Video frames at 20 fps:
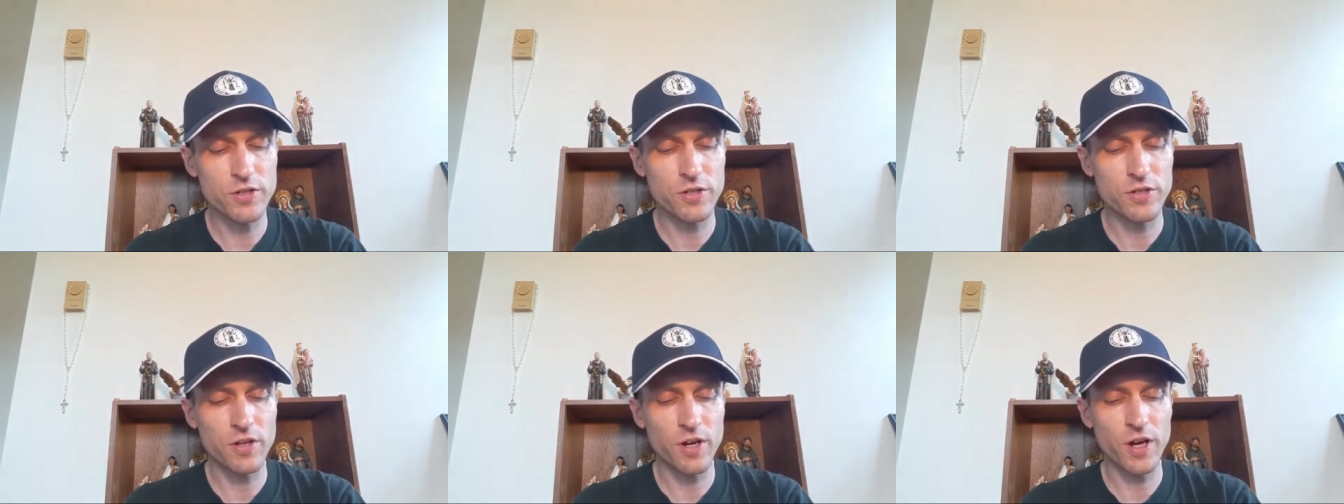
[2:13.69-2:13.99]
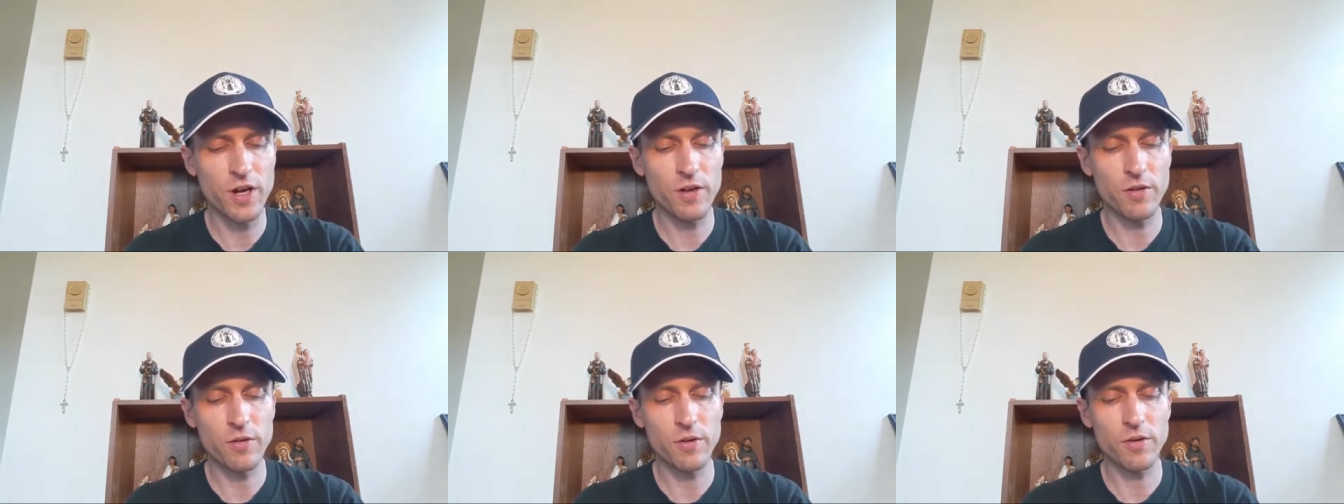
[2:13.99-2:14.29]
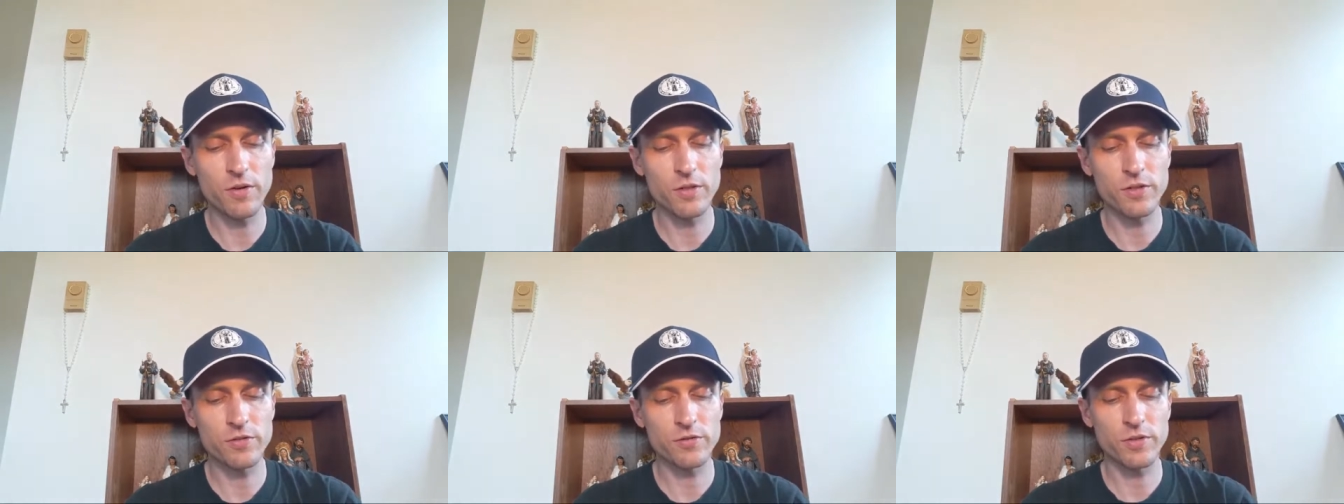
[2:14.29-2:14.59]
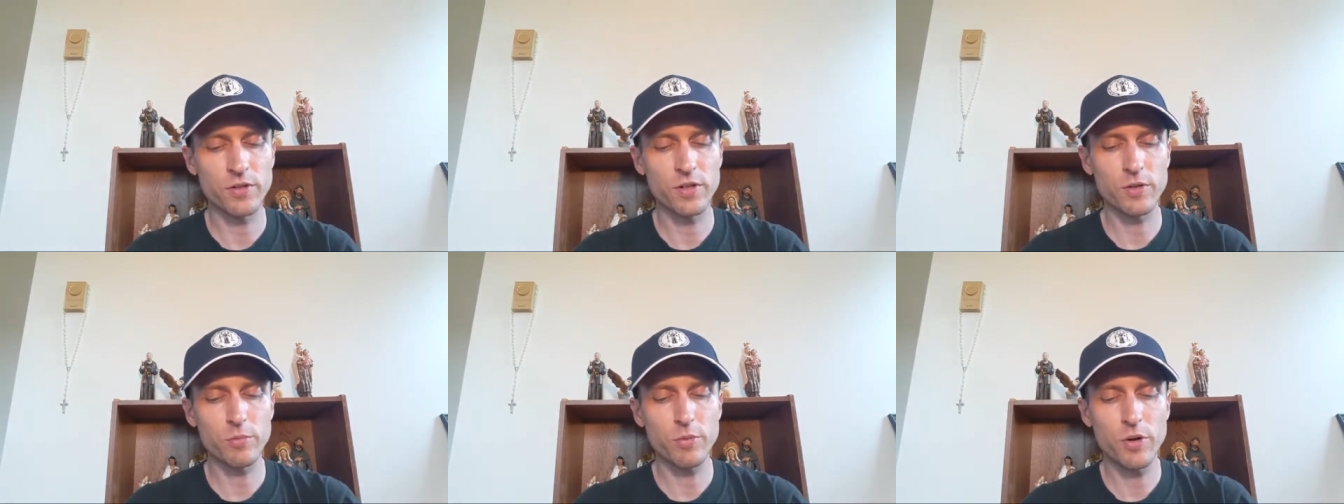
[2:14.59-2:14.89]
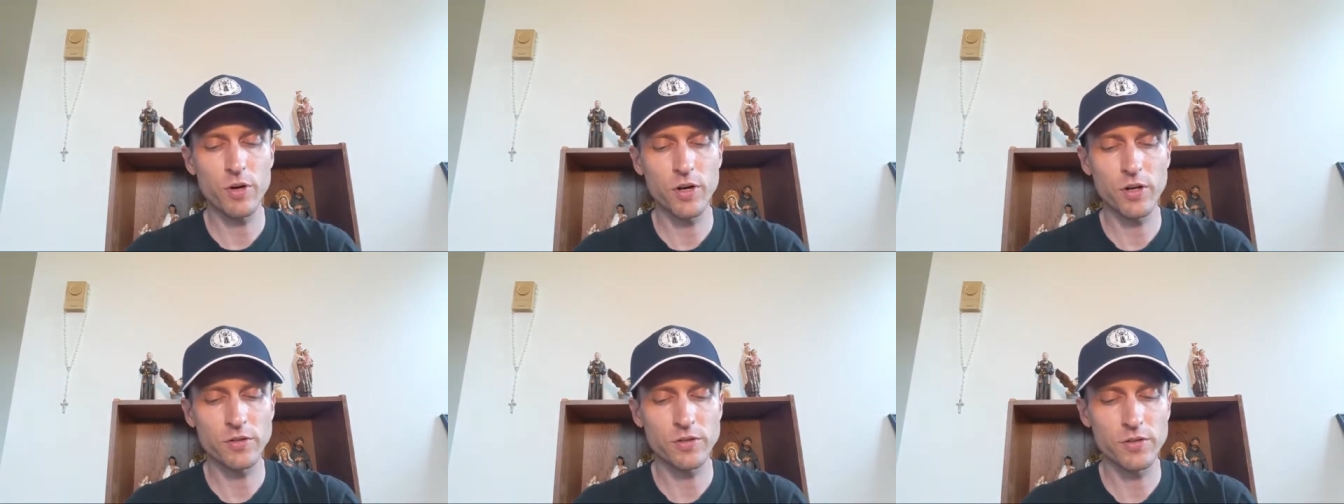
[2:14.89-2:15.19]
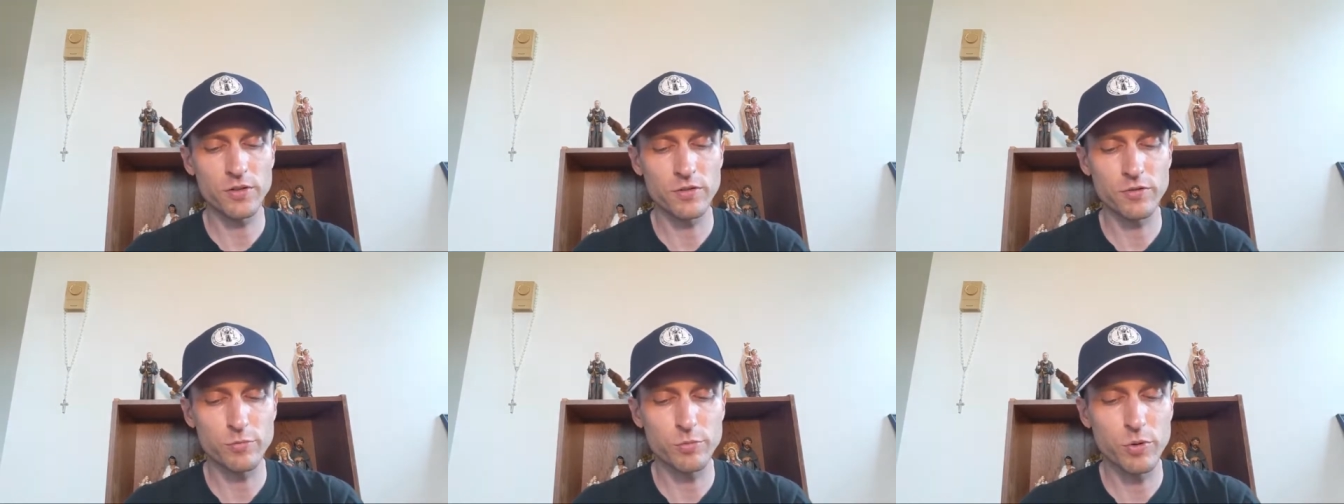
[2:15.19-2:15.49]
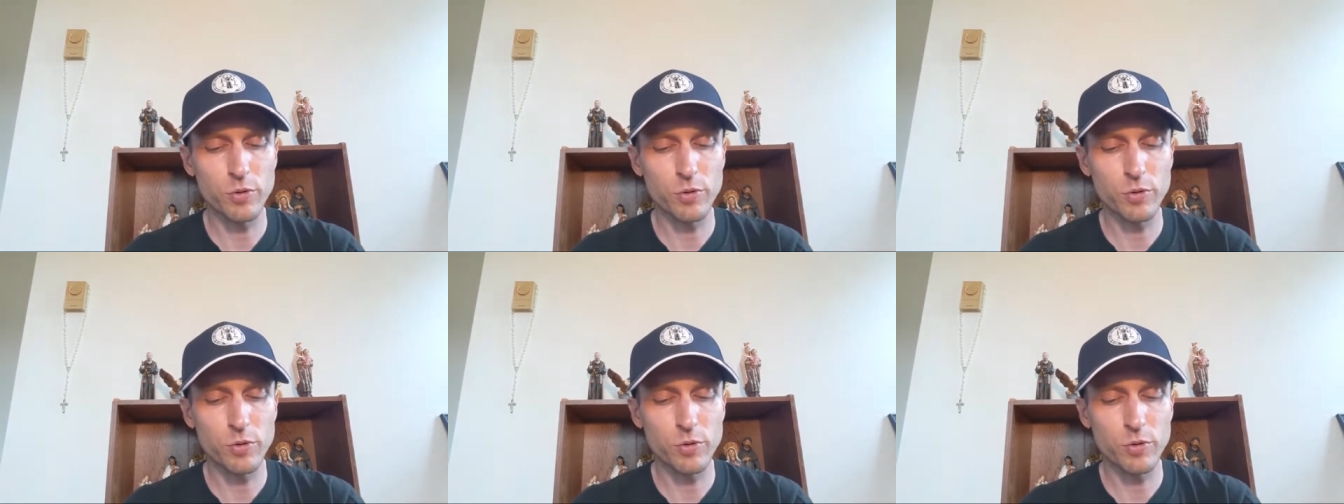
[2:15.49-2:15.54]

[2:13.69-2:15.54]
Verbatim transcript: and dialogue is very positive,